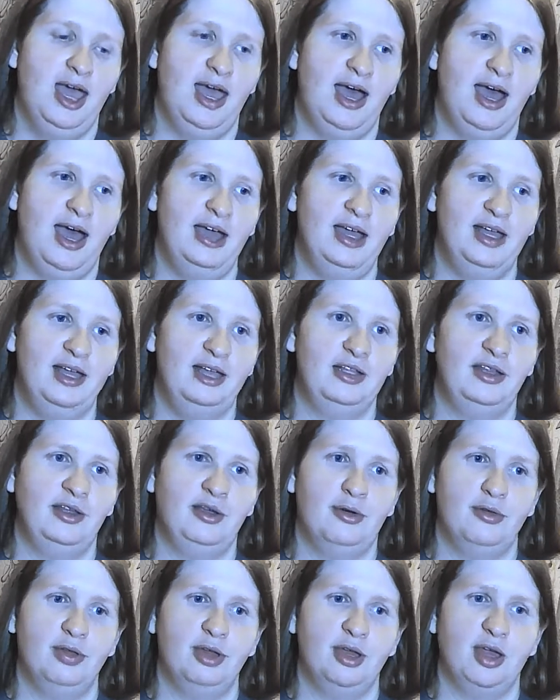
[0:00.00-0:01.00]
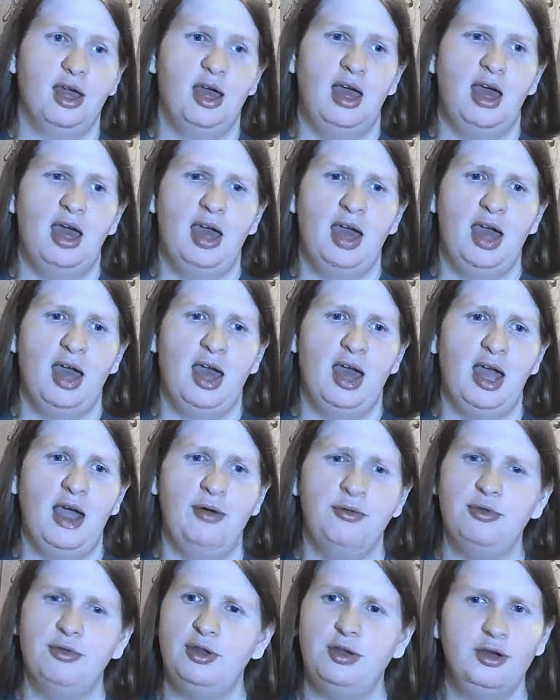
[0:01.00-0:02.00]
And, it's like,
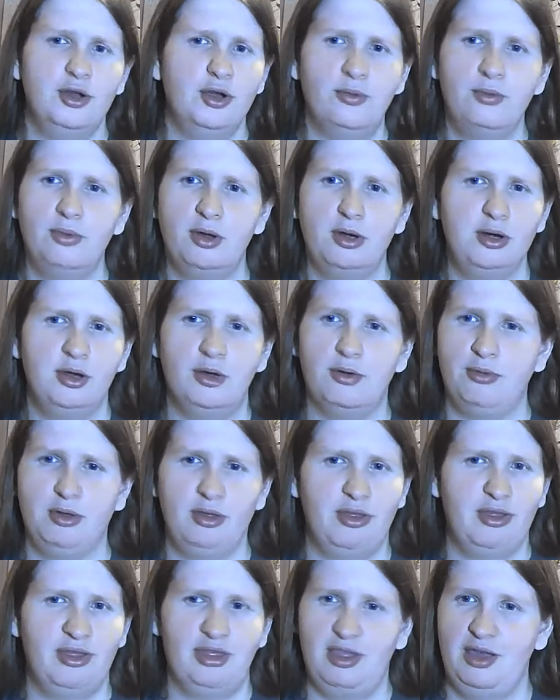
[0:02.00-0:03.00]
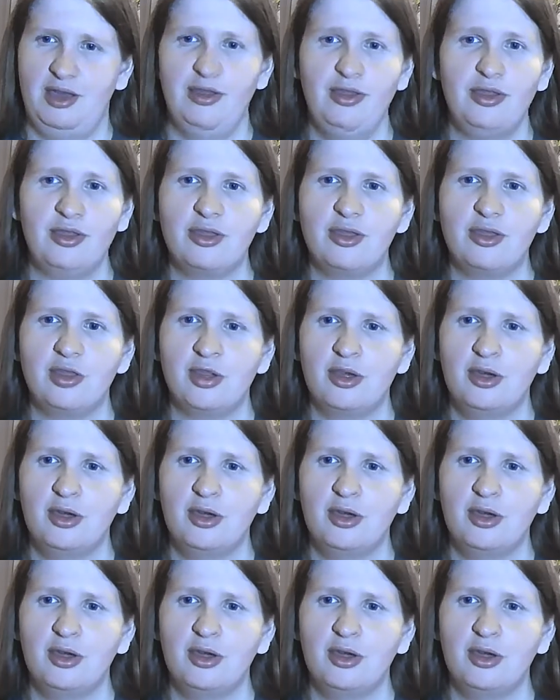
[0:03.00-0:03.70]
how did no one notice this?